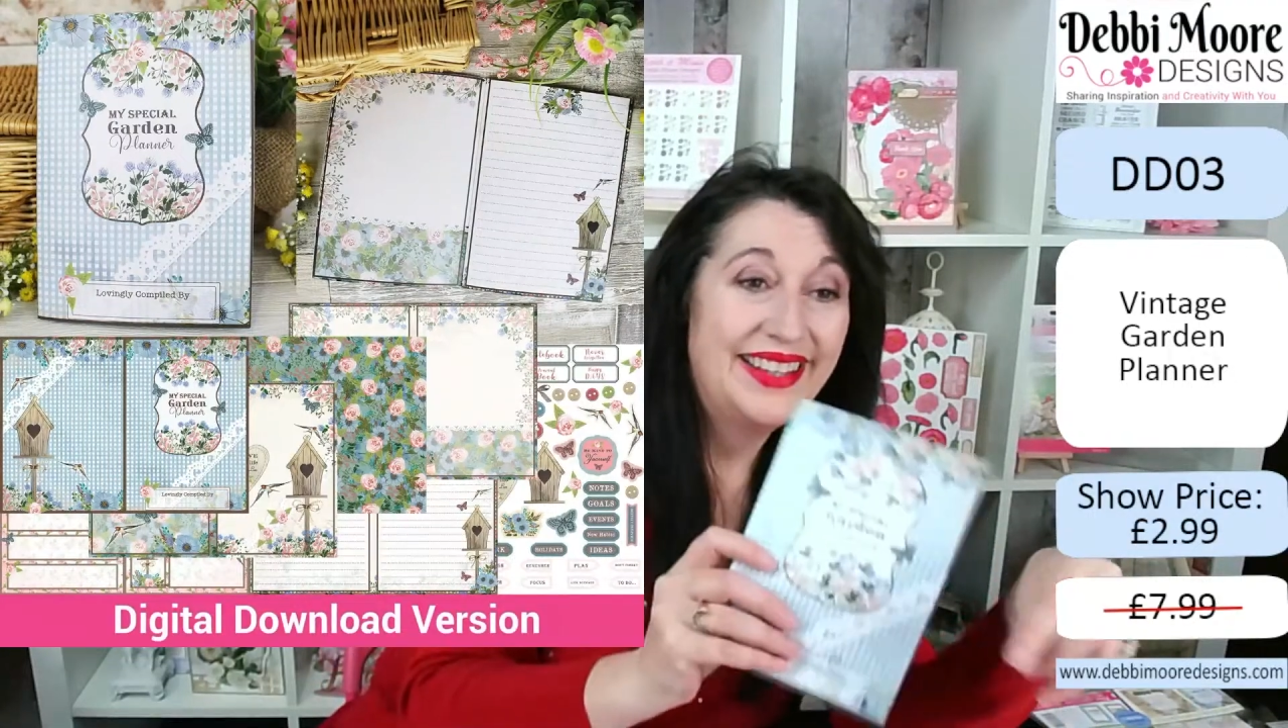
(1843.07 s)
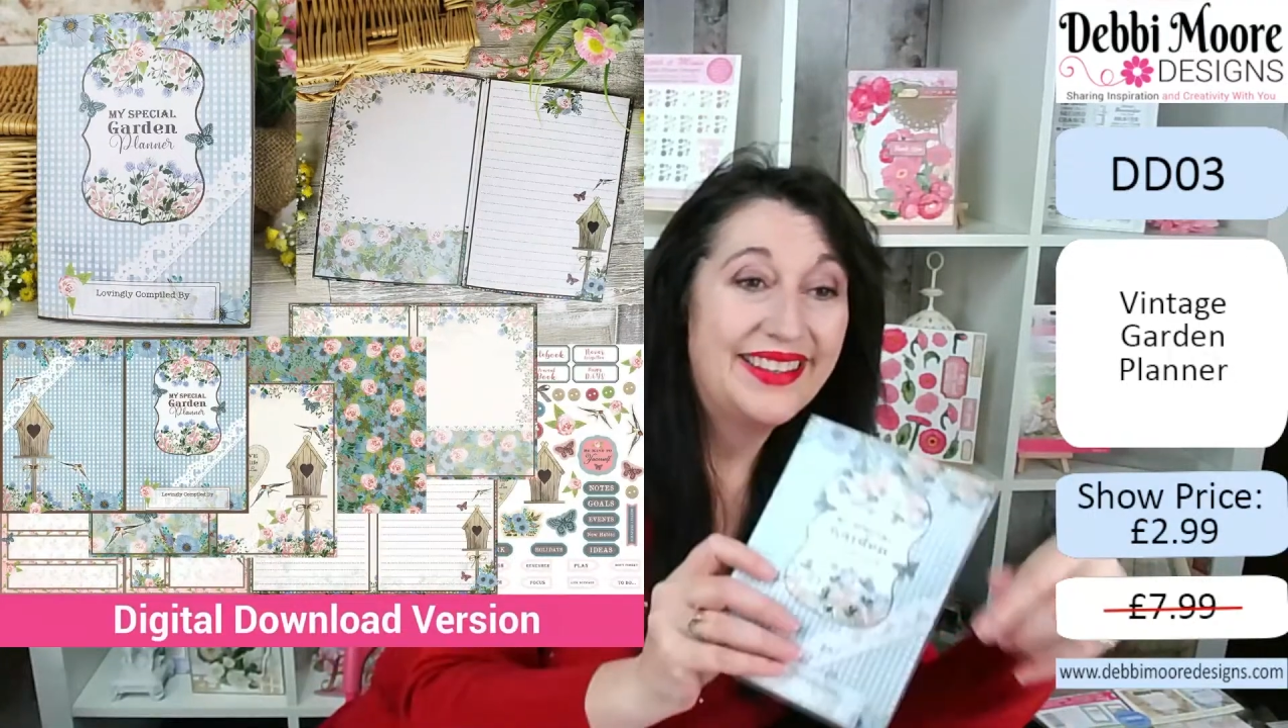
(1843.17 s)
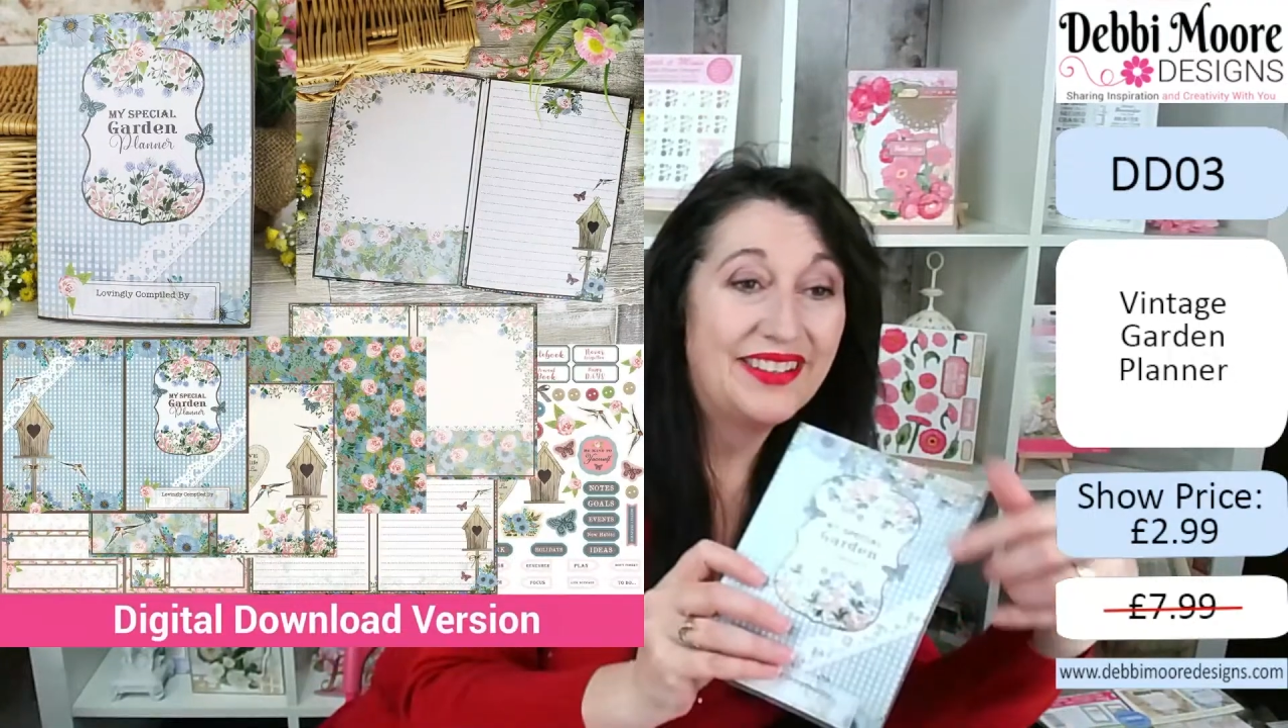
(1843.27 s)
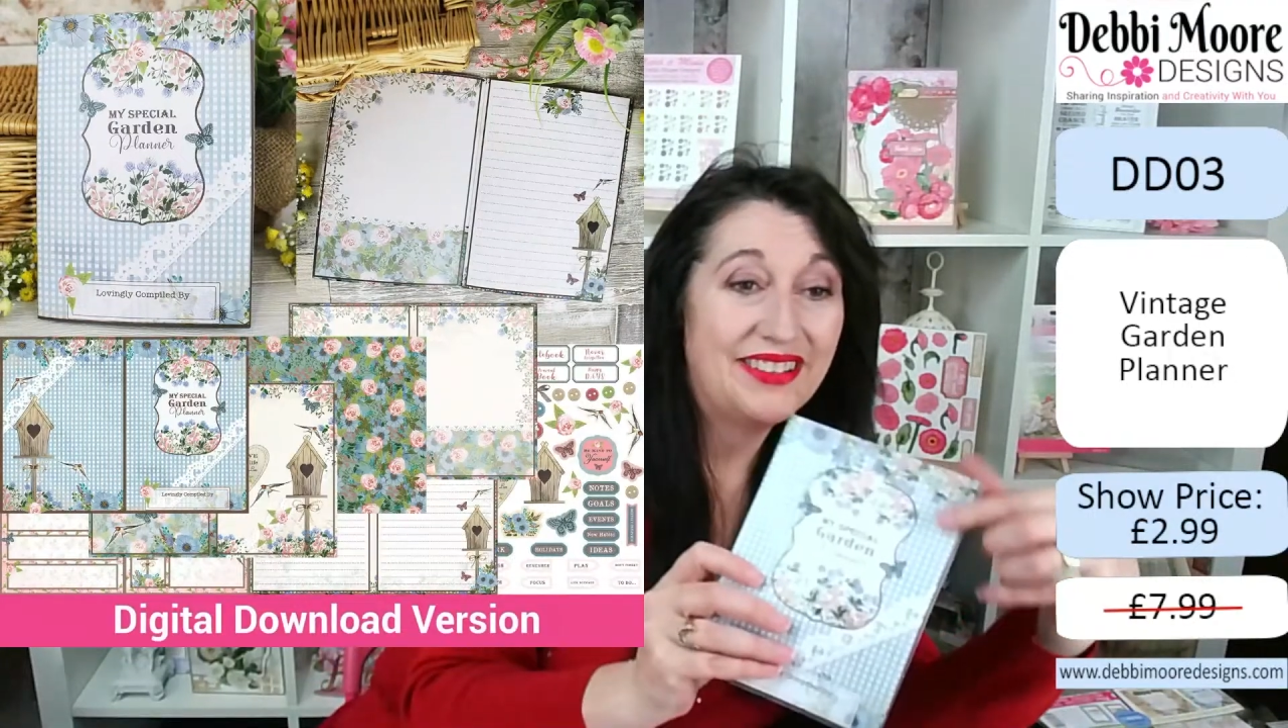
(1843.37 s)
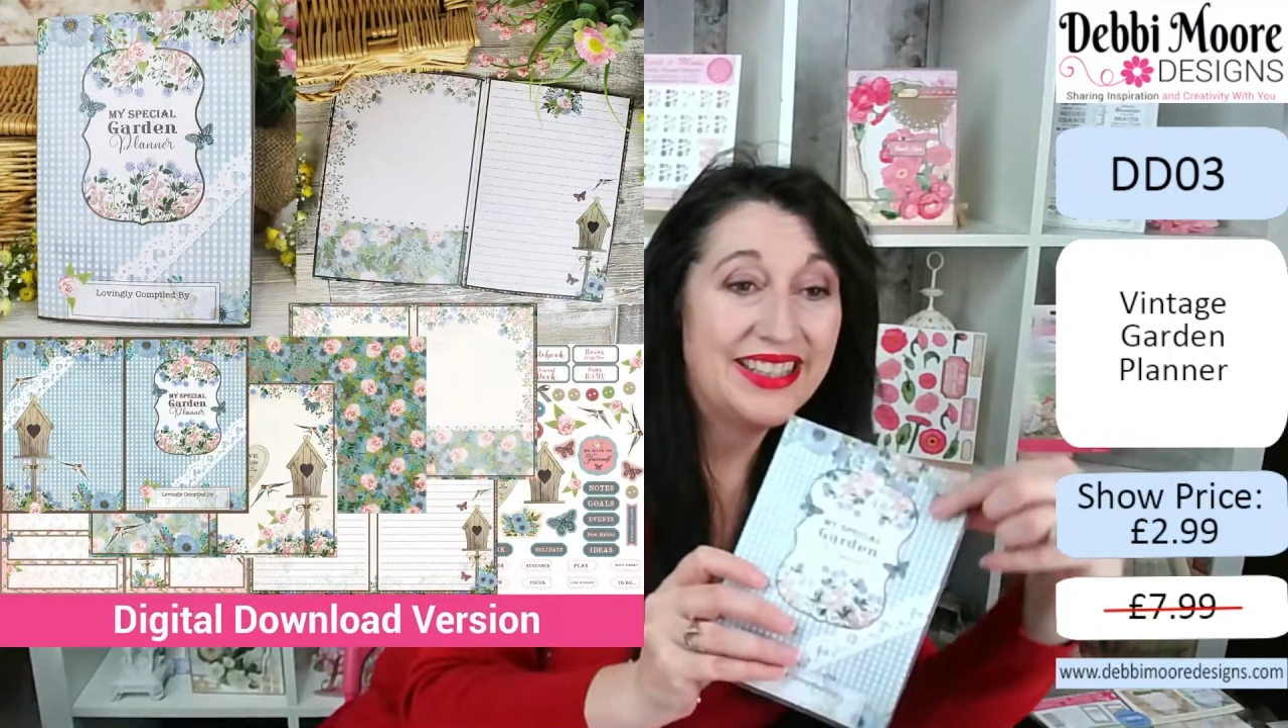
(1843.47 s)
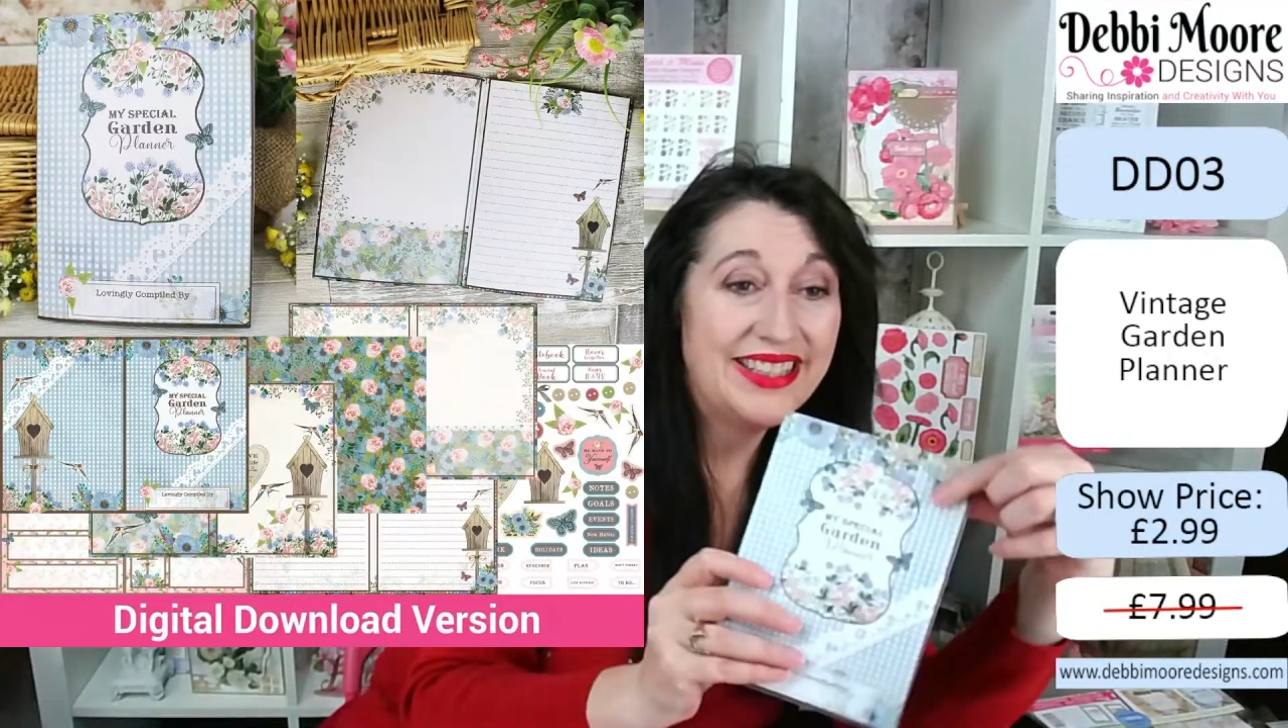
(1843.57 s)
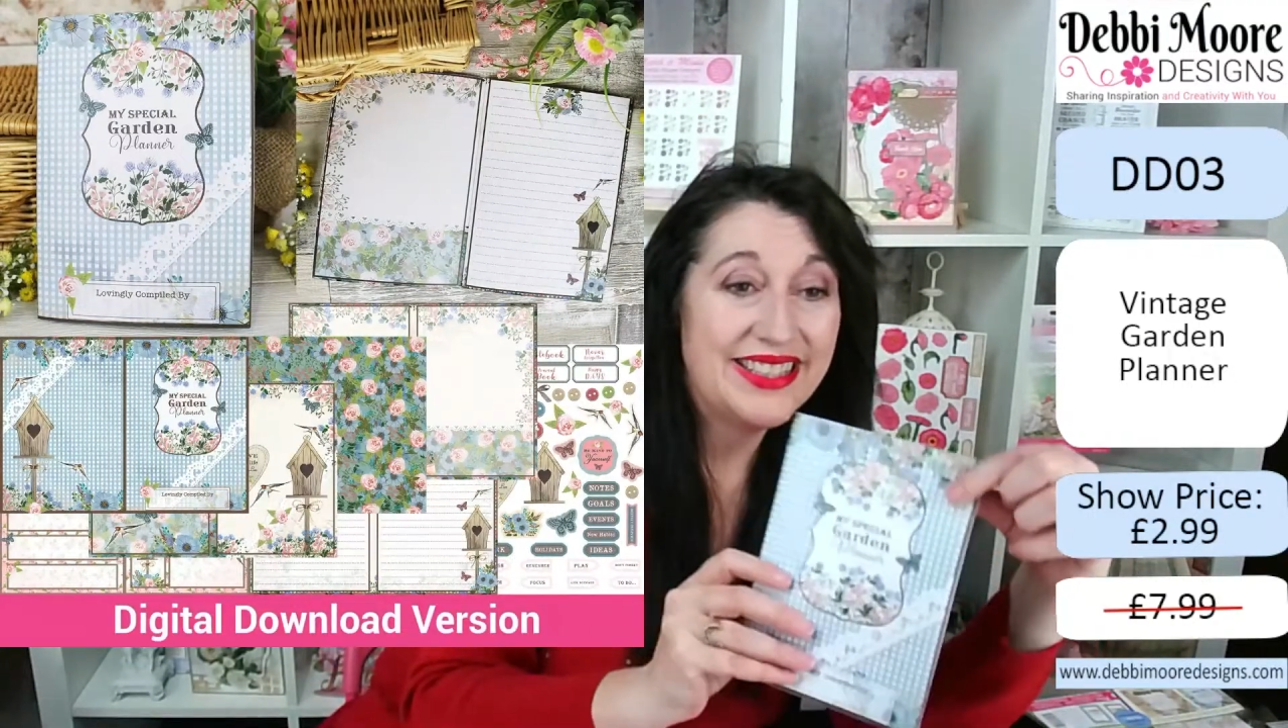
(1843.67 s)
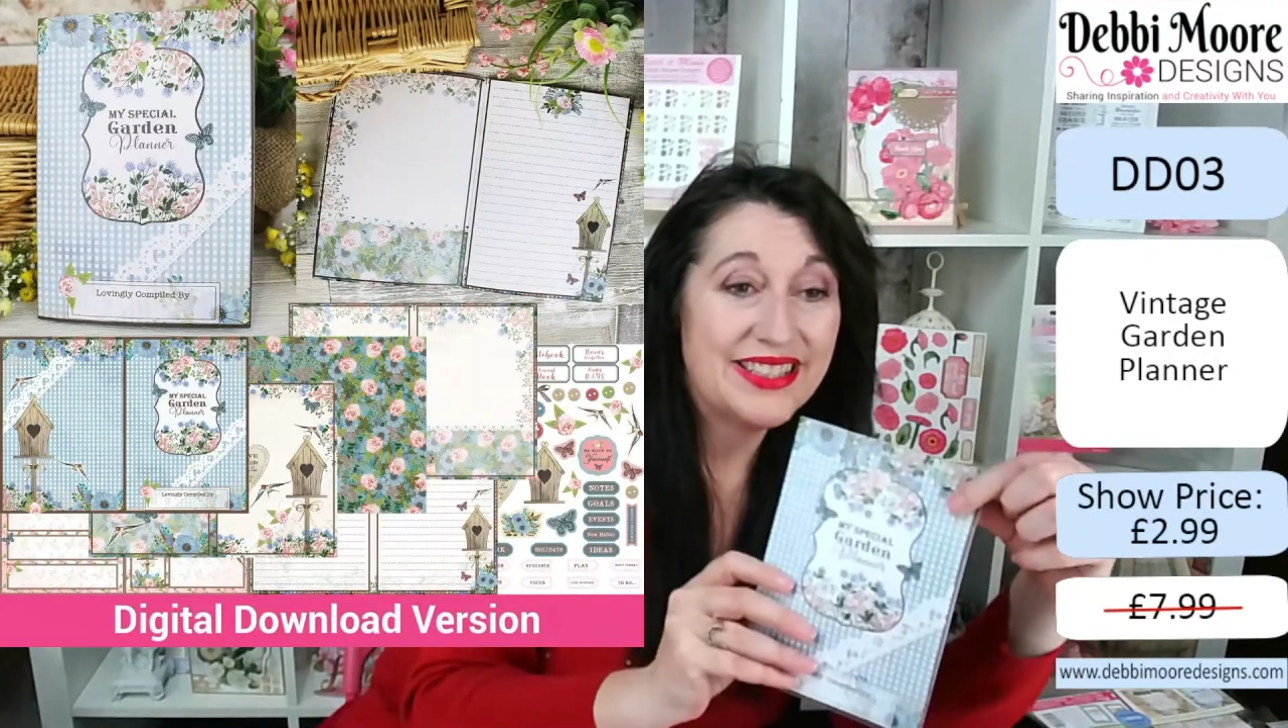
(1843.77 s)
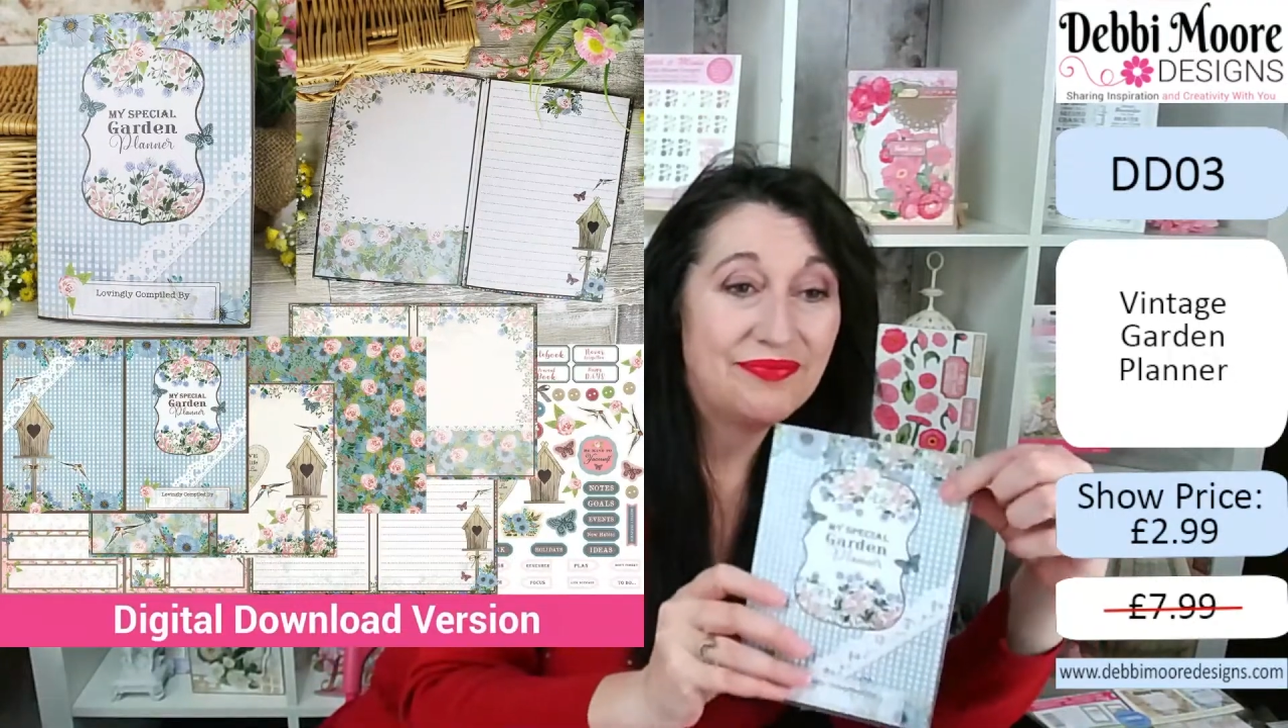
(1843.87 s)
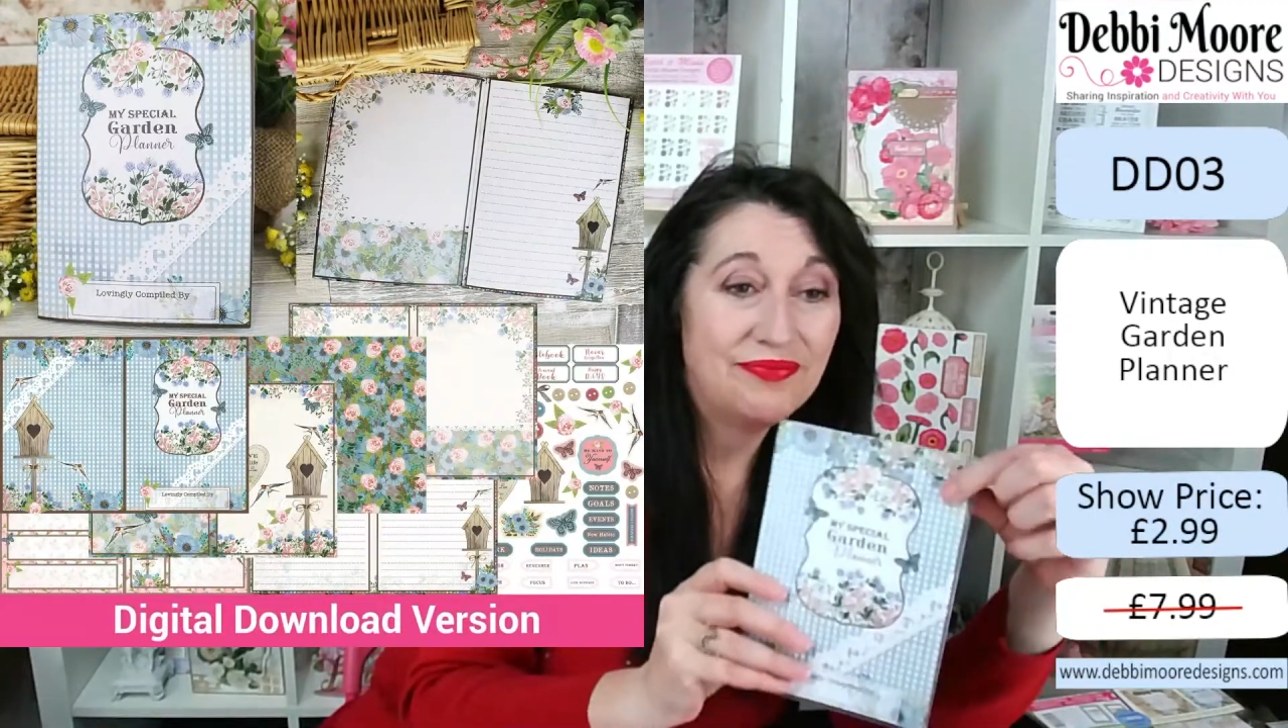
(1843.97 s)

There it is.